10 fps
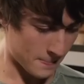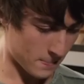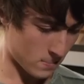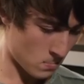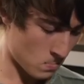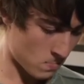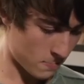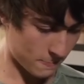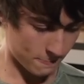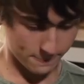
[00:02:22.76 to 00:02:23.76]

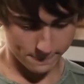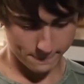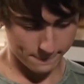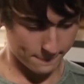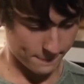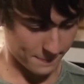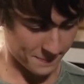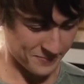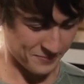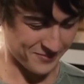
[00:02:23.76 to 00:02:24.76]

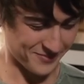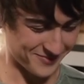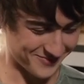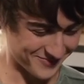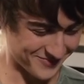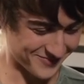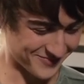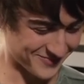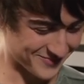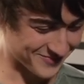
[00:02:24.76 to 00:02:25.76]

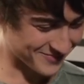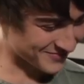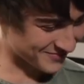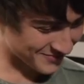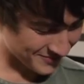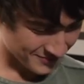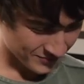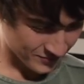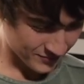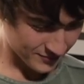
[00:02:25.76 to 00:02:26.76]

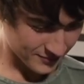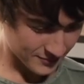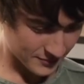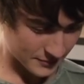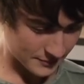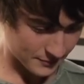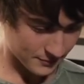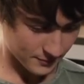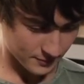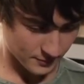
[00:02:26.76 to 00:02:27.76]

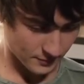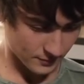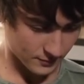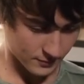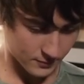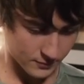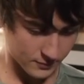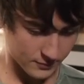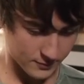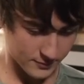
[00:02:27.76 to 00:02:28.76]

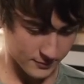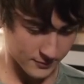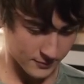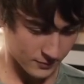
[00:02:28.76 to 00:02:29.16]
(silent)